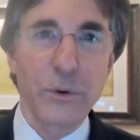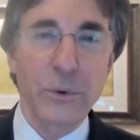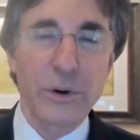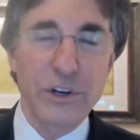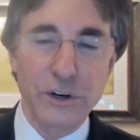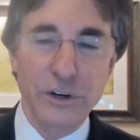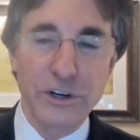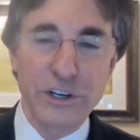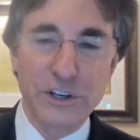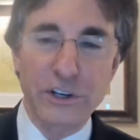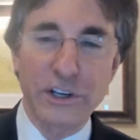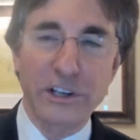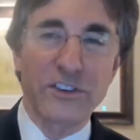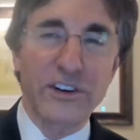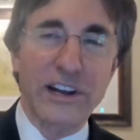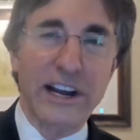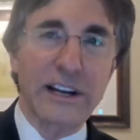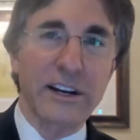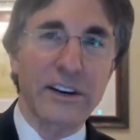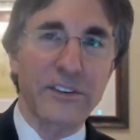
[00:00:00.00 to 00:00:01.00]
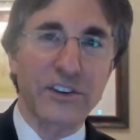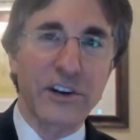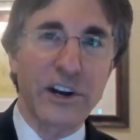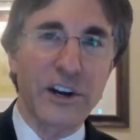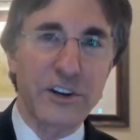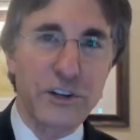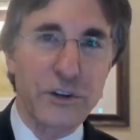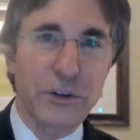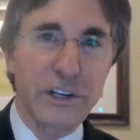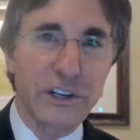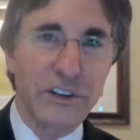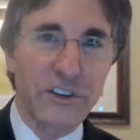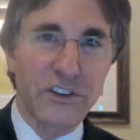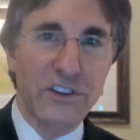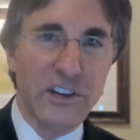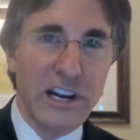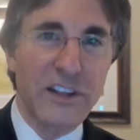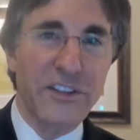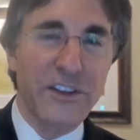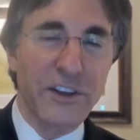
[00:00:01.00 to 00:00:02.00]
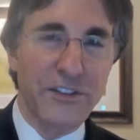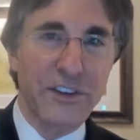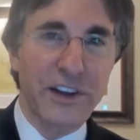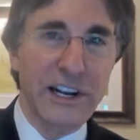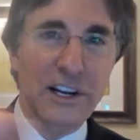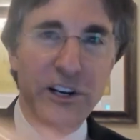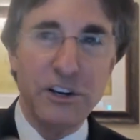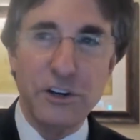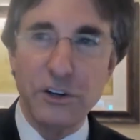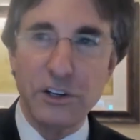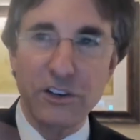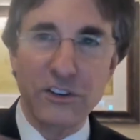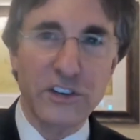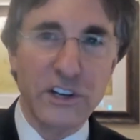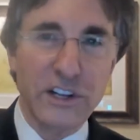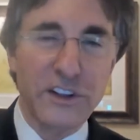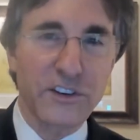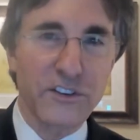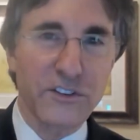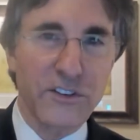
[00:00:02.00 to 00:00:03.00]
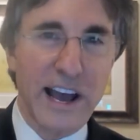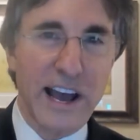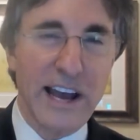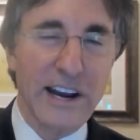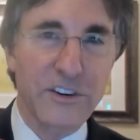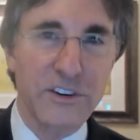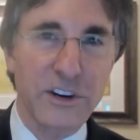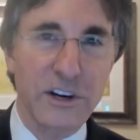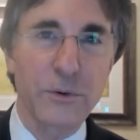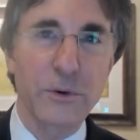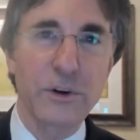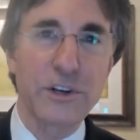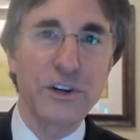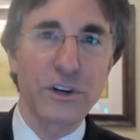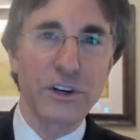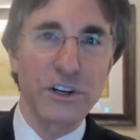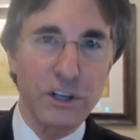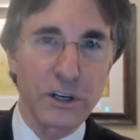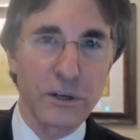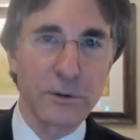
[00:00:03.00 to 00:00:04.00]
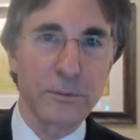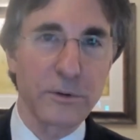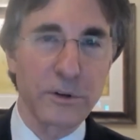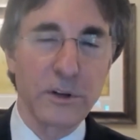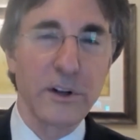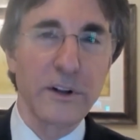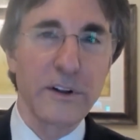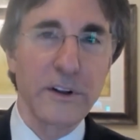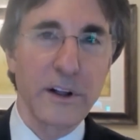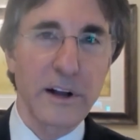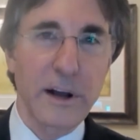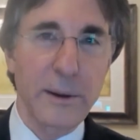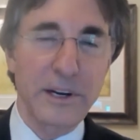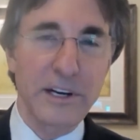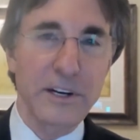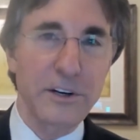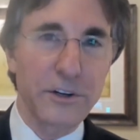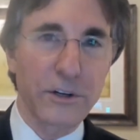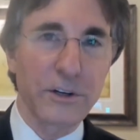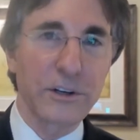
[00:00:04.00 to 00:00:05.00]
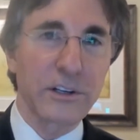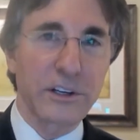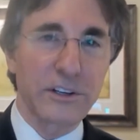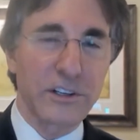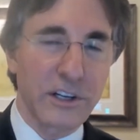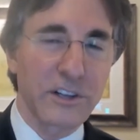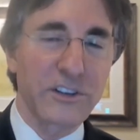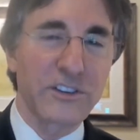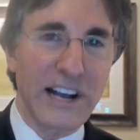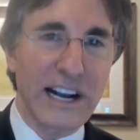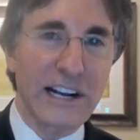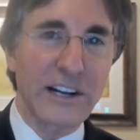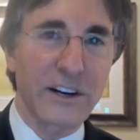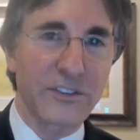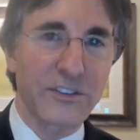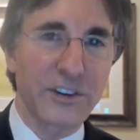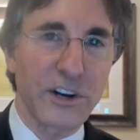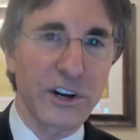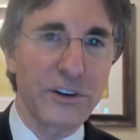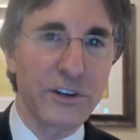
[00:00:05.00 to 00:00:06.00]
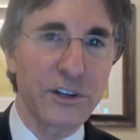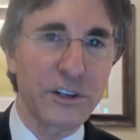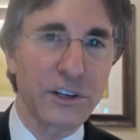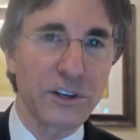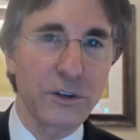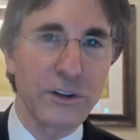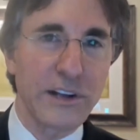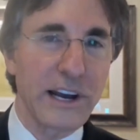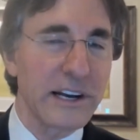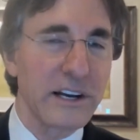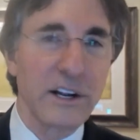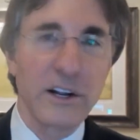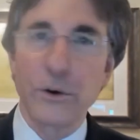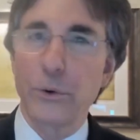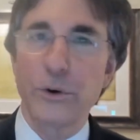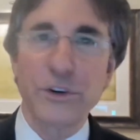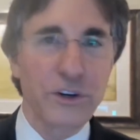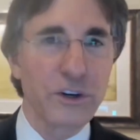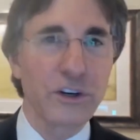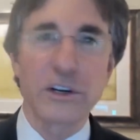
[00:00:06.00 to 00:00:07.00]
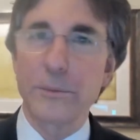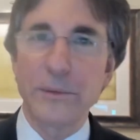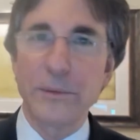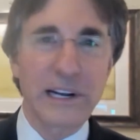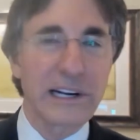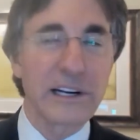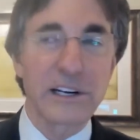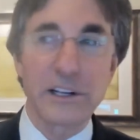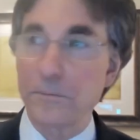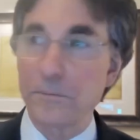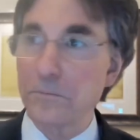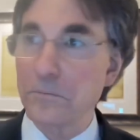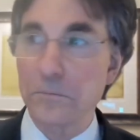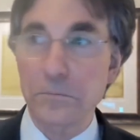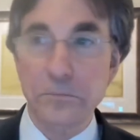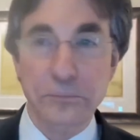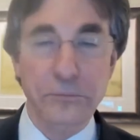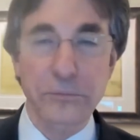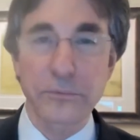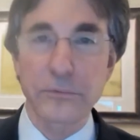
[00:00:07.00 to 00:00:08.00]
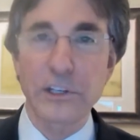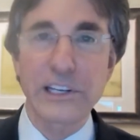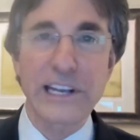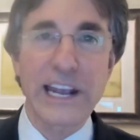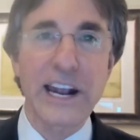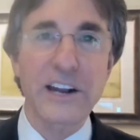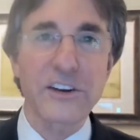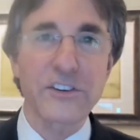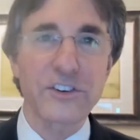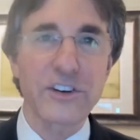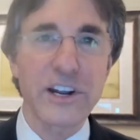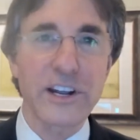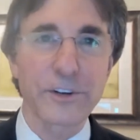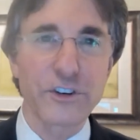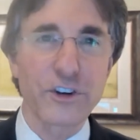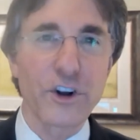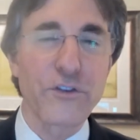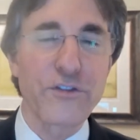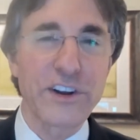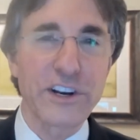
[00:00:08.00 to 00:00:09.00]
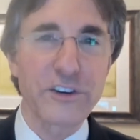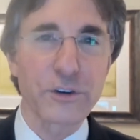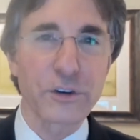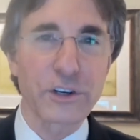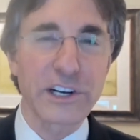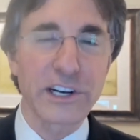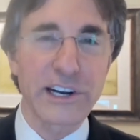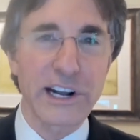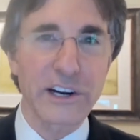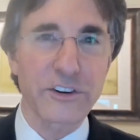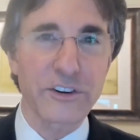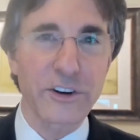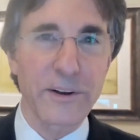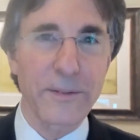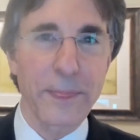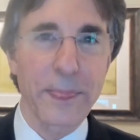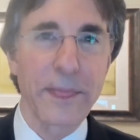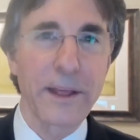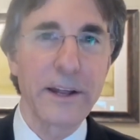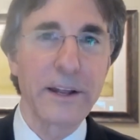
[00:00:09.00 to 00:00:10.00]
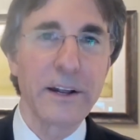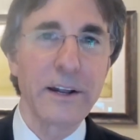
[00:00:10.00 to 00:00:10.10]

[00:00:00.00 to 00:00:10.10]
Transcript: When you're in your executive center, you can see the thing and you can see the strategy. When you're in your I mean, in your executive center, you can do that. When you're in amygdala, you can't see it. There's no visual connection.